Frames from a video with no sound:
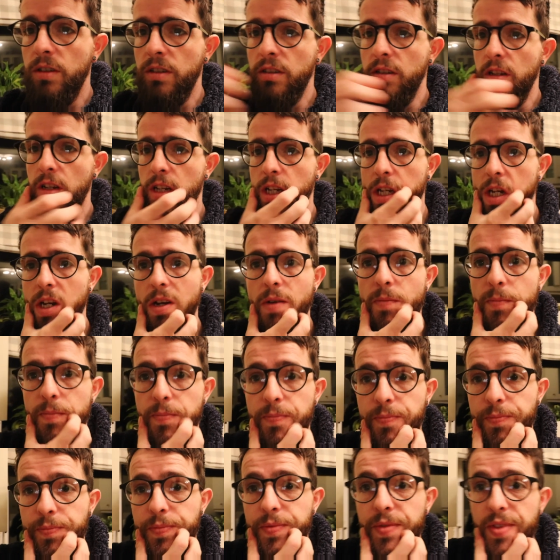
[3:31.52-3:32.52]
is like
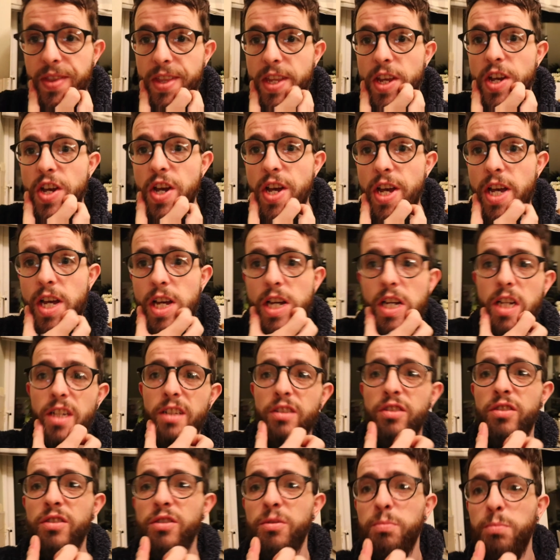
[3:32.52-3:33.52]
a
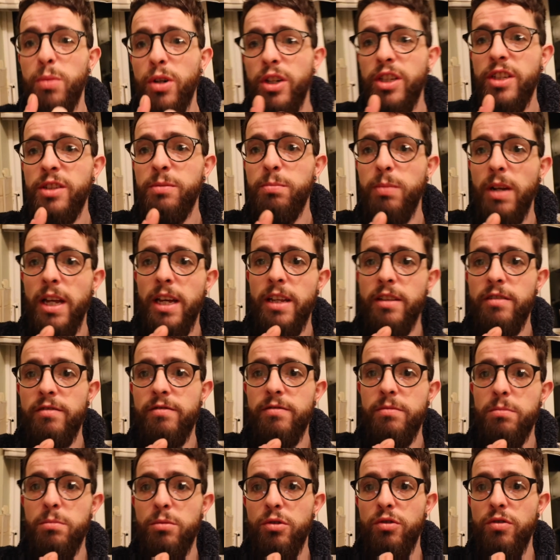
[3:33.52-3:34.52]
spice blend
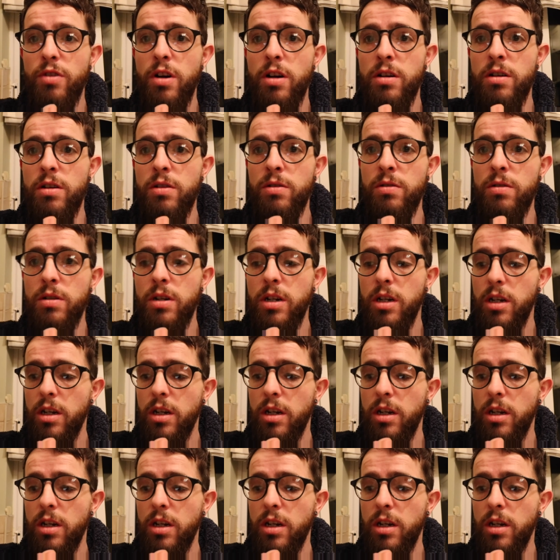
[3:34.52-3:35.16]
from Morocco.